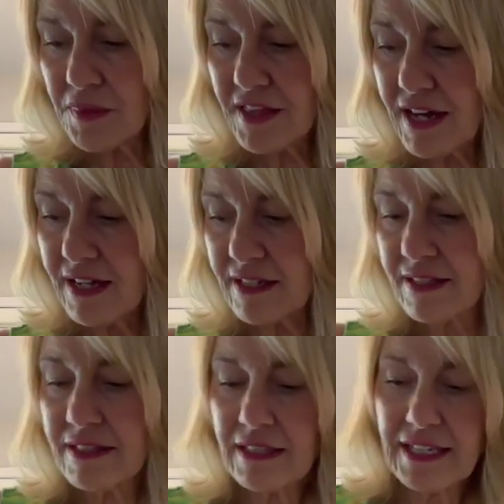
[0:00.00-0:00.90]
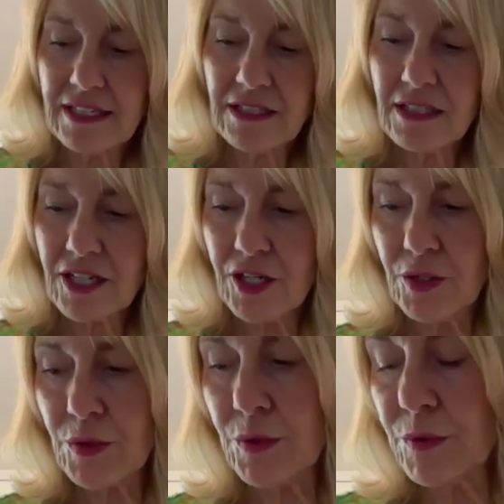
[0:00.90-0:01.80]
with that, in the ladle
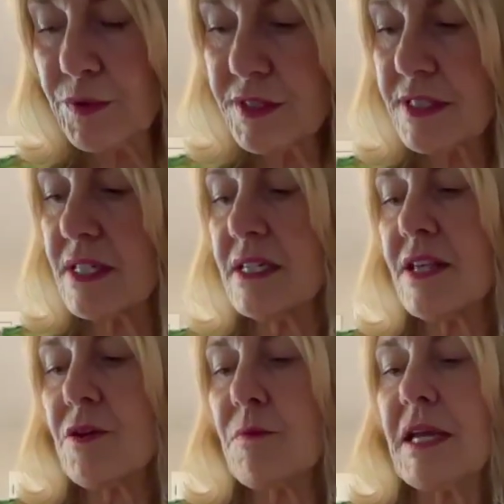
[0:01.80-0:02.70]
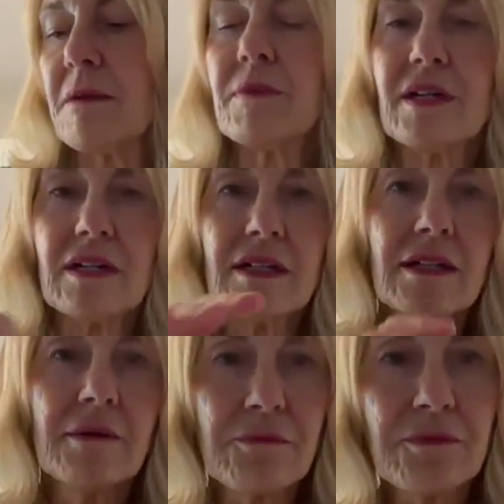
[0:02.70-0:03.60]
goes another pain
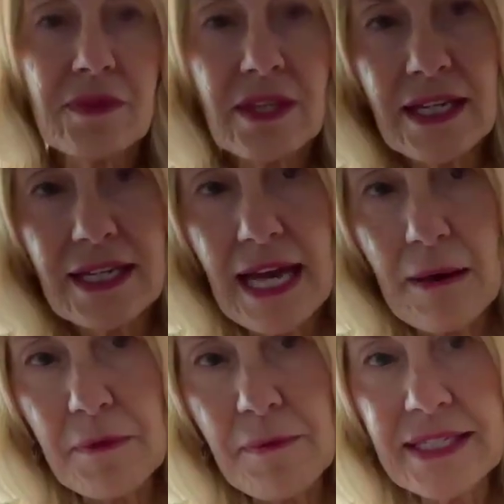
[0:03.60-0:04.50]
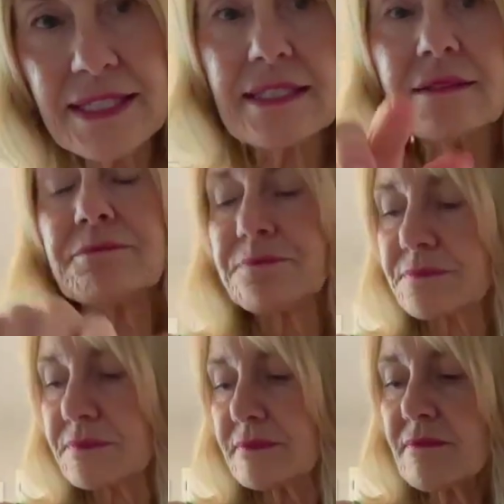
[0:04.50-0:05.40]
pill, gabapentin.
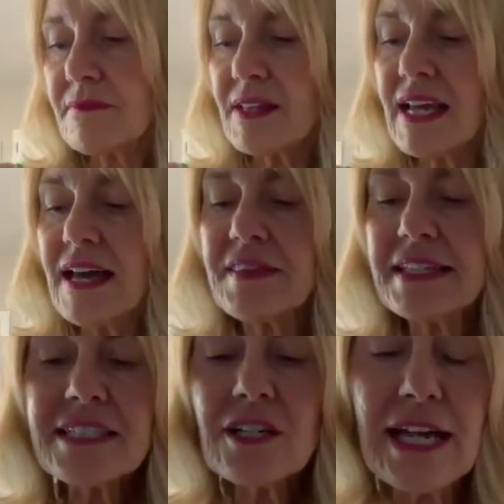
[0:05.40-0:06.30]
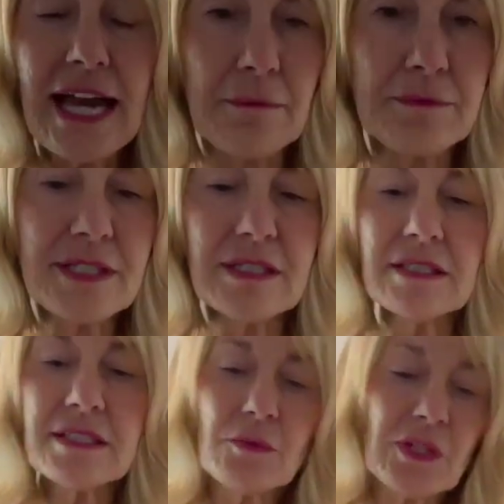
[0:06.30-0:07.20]
And these are
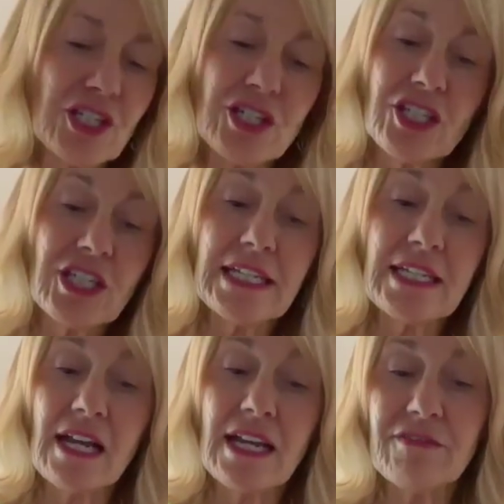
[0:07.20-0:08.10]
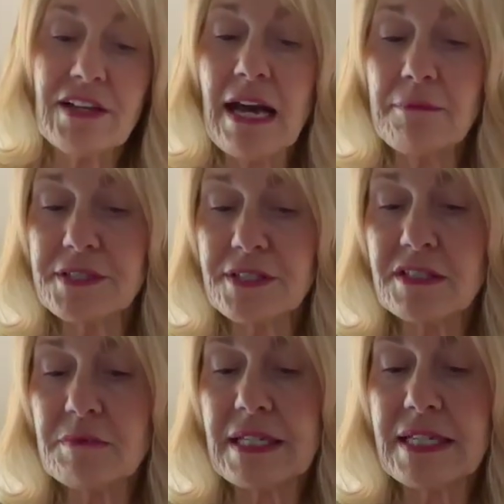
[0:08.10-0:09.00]
capsules, which she cannot have
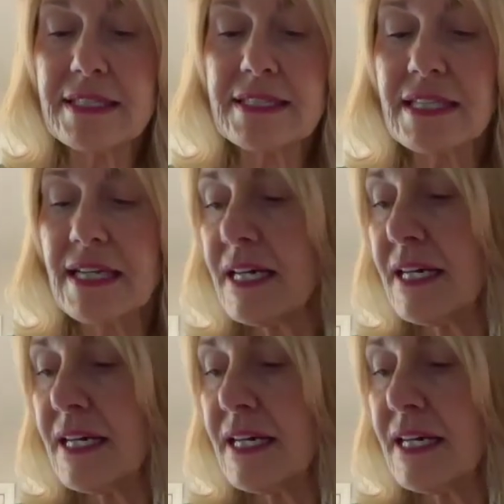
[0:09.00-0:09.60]
capsules because